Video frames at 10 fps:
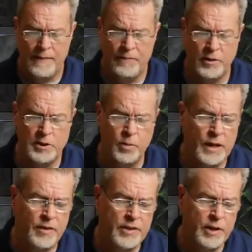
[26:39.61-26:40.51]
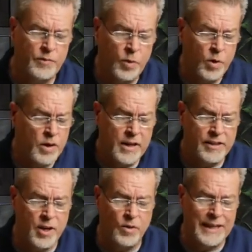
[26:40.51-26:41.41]
Verse 12 Therefore,
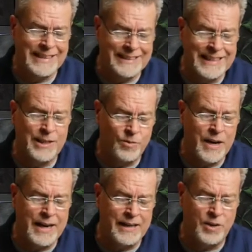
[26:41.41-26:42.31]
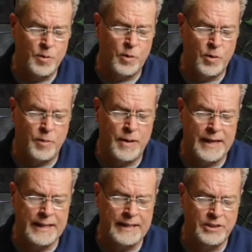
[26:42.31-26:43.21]
don't let sin reign in your mortal
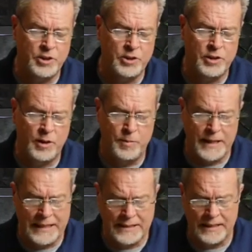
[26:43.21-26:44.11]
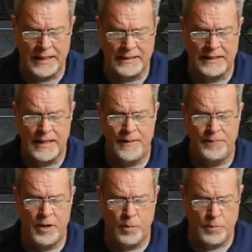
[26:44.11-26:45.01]
body, that you should obey its lust.
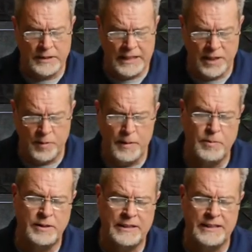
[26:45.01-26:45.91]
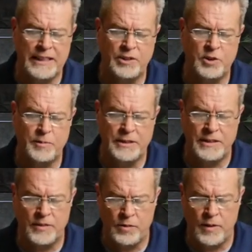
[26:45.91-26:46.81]
Don't present your members as instruments
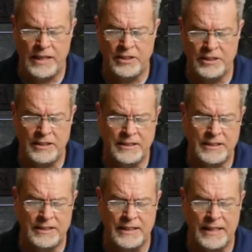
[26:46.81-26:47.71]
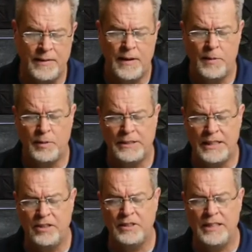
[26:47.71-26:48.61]
of unrighteousness to sin.
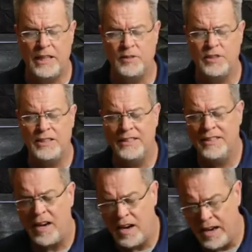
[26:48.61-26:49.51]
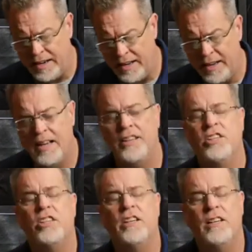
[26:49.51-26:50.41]
Present yourselves to God.
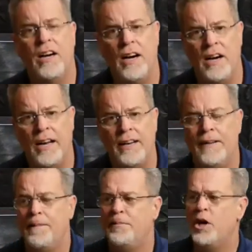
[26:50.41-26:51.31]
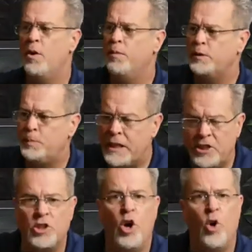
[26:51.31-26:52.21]
To God. Don't
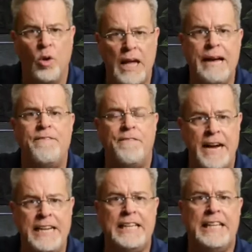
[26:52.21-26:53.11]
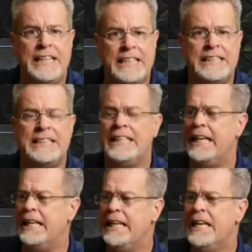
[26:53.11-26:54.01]
spend your whole life fighting against
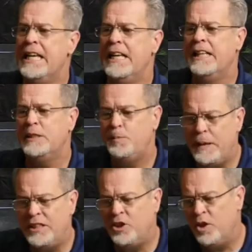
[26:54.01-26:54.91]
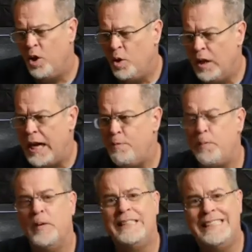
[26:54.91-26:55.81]
sin. Spend your whole life
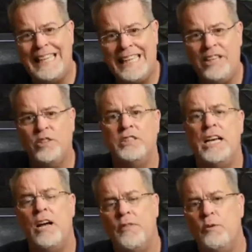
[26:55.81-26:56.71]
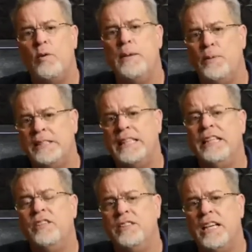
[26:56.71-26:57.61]
presenting yourself and
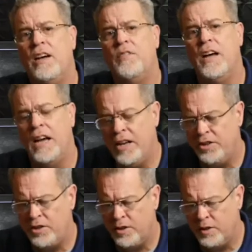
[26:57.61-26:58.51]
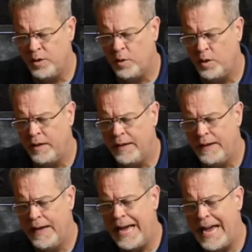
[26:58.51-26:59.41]
representing yourself unto the Lord
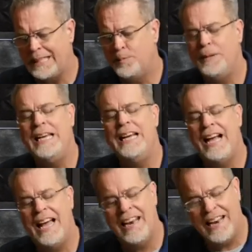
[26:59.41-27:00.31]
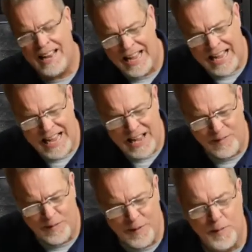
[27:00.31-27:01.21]
as being
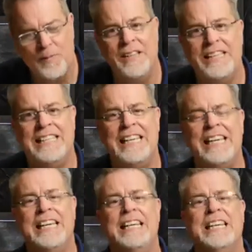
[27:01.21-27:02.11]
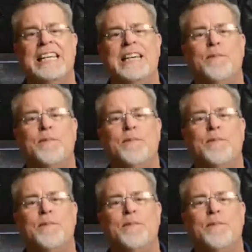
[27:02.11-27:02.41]
alive from the dead.